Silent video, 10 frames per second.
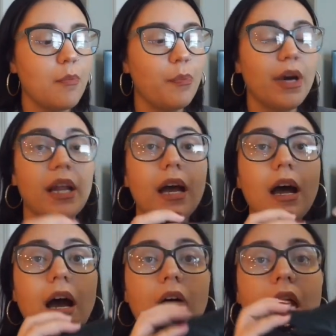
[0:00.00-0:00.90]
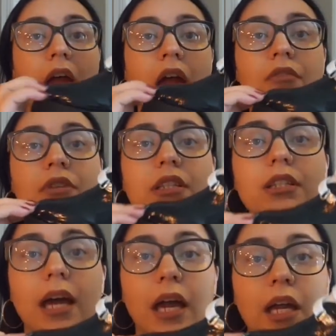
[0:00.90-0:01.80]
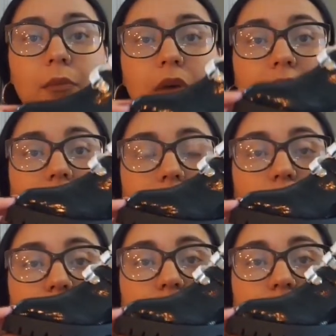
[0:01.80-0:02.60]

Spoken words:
But every time I